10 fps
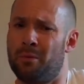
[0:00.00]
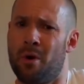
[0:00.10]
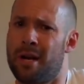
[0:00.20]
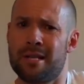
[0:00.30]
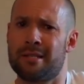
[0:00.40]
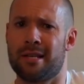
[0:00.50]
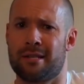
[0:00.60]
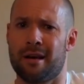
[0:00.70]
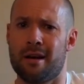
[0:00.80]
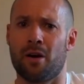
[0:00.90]
what is
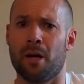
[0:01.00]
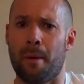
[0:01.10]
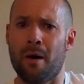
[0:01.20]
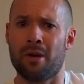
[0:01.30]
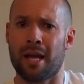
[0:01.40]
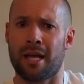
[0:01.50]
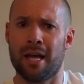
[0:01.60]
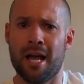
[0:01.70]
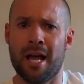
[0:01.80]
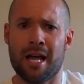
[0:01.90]
this guy all about? Like,
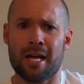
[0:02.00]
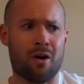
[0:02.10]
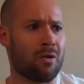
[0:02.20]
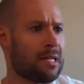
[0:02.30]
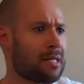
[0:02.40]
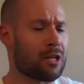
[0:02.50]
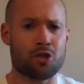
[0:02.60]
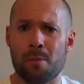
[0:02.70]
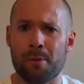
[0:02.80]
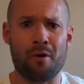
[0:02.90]
he's like
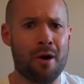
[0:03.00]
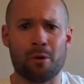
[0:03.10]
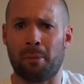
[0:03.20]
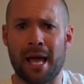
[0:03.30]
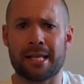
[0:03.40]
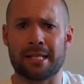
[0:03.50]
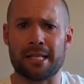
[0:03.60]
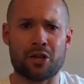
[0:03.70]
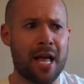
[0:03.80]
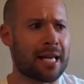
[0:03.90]
jumping around the place and
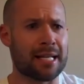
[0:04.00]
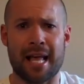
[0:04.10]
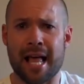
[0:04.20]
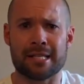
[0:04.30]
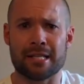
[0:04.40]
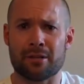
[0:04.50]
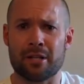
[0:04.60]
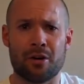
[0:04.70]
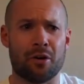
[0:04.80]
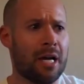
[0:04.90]
he's shaking his hands and he's,
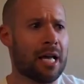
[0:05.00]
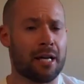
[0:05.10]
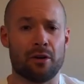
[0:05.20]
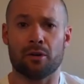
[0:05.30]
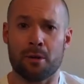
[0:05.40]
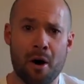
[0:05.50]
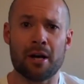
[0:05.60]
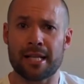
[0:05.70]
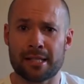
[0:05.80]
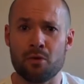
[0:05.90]
come
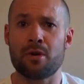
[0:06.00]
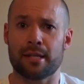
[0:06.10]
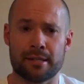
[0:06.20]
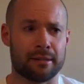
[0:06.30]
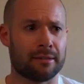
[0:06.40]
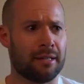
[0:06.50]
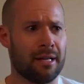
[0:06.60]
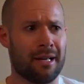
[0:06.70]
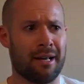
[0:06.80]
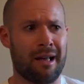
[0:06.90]
on, let's do this. And
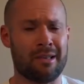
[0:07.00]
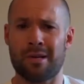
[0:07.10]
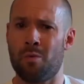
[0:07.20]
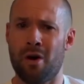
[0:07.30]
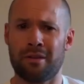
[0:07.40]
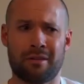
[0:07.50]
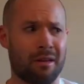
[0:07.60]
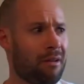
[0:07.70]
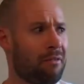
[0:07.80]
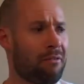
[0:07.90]
I was like, what
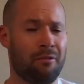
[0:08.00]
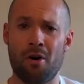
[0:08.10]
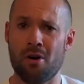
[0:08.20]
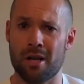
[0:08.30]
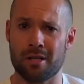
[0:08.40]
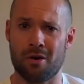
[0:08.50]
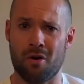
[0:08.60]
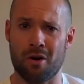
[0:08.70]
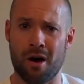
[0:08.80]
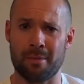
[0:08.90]
the fuck is
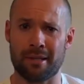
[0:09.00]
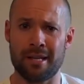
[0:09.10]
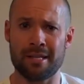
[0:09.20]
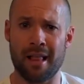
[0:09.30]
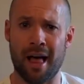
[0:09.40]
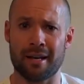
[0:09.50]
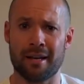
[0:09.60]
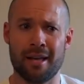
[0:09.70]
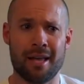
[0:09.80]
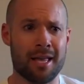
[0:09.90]
going on with this lad?
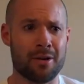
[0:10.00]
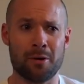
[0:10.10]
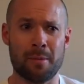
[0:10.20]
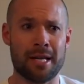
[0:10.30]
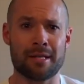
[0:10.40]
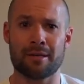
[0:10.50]
You know what I mean?